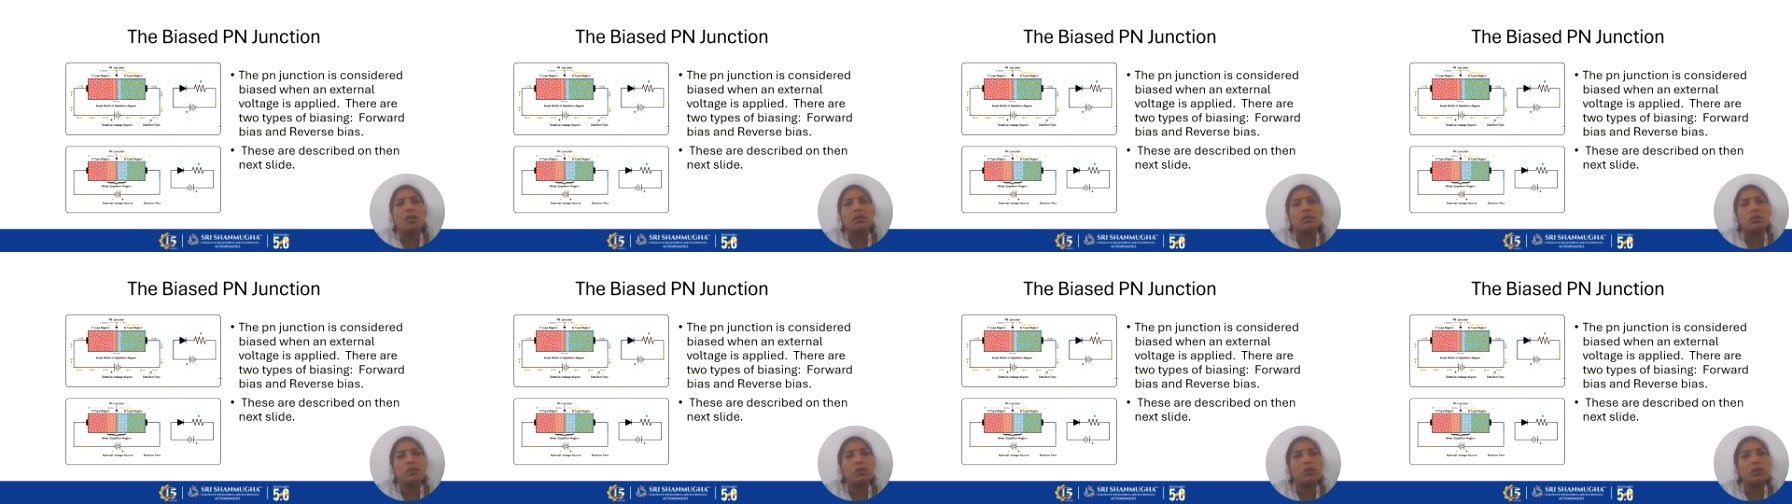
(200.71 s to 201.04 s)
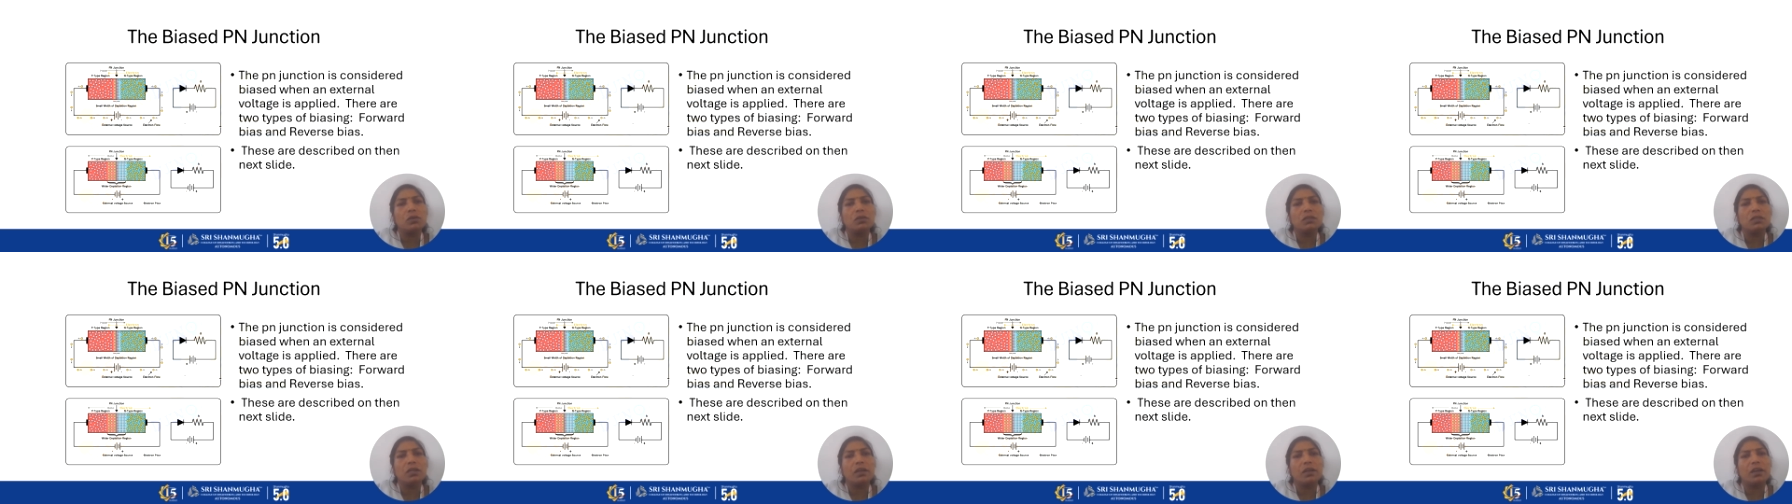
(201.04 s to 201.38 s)
So
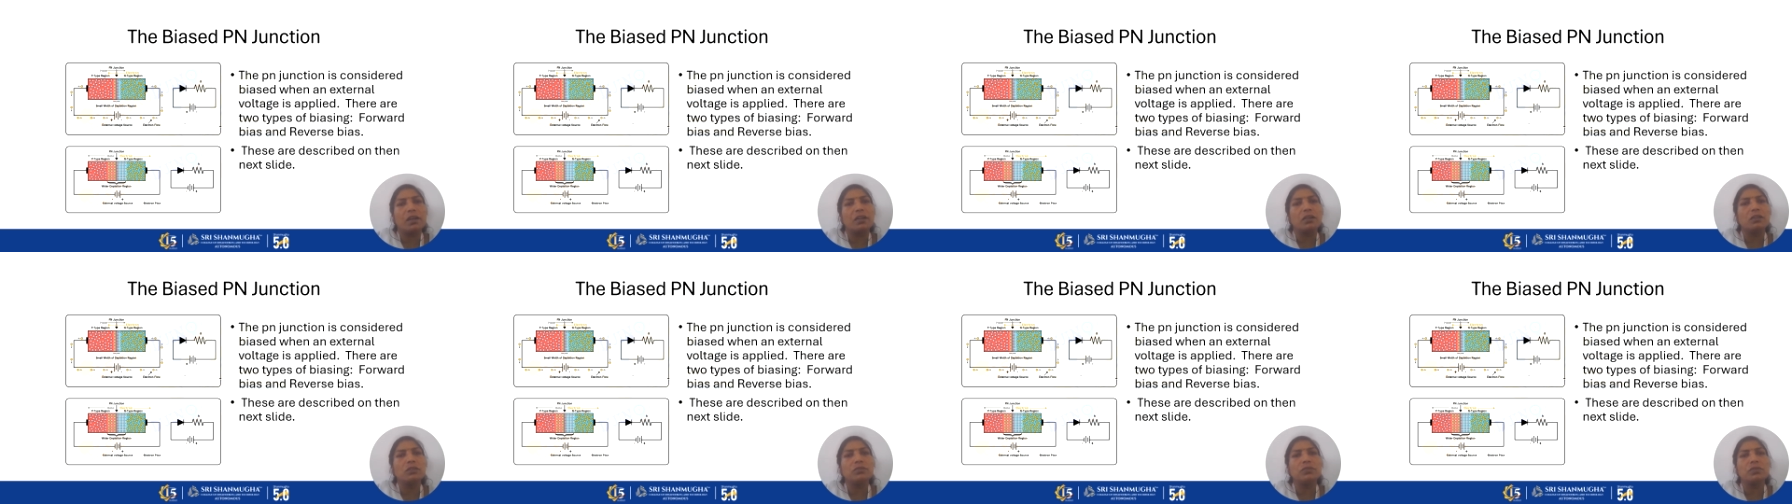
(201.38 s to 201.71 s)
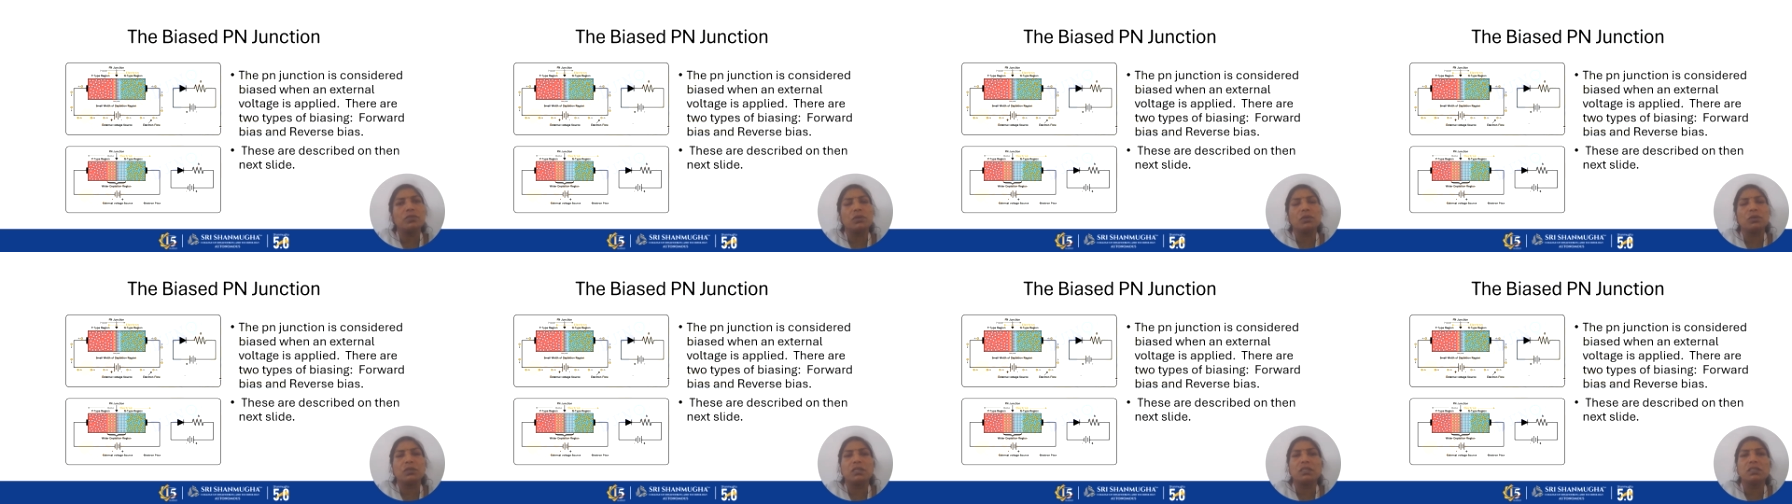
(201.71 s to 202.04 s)
the current
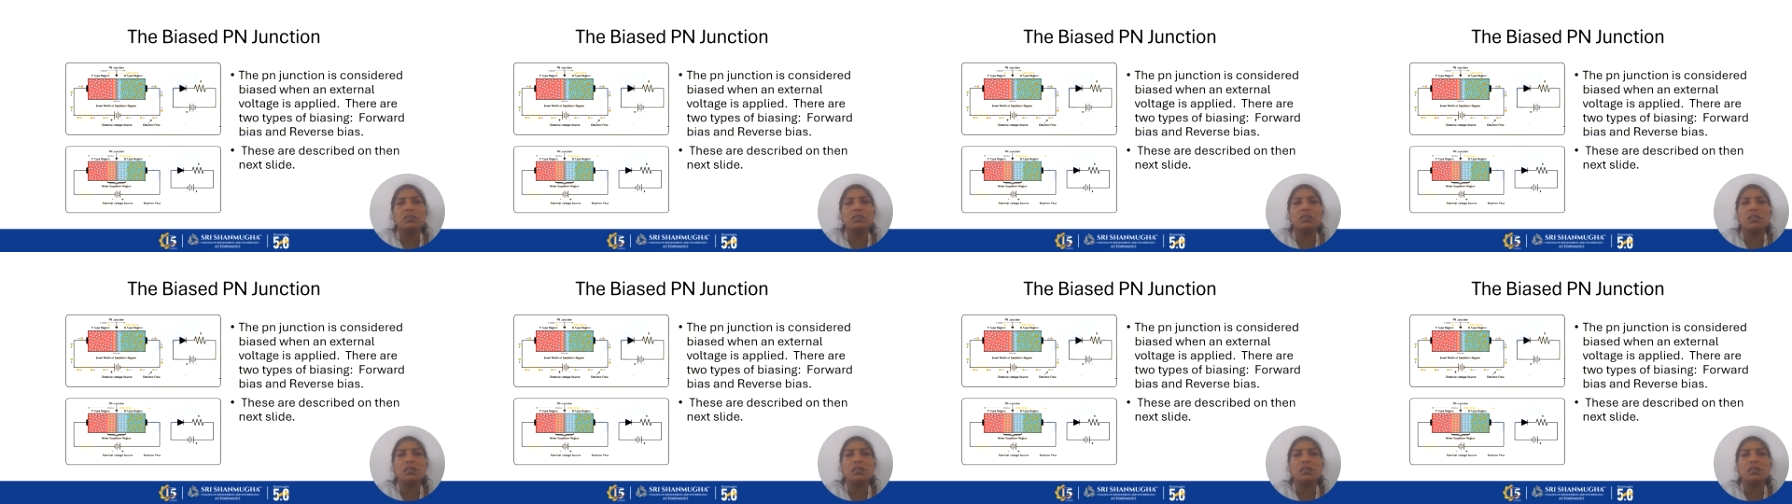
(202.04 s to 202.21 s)
flow is